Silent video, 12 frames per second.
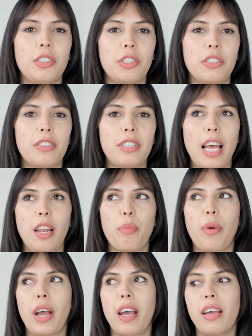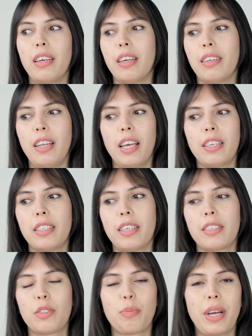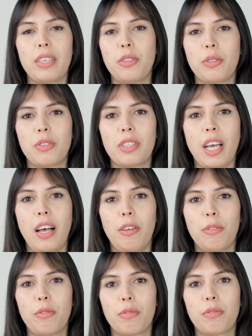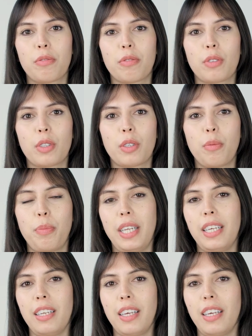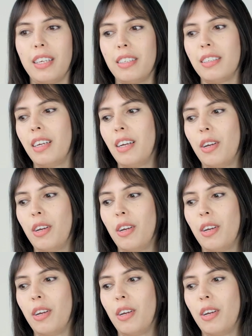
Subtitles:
to just celebrate and like express yourself completely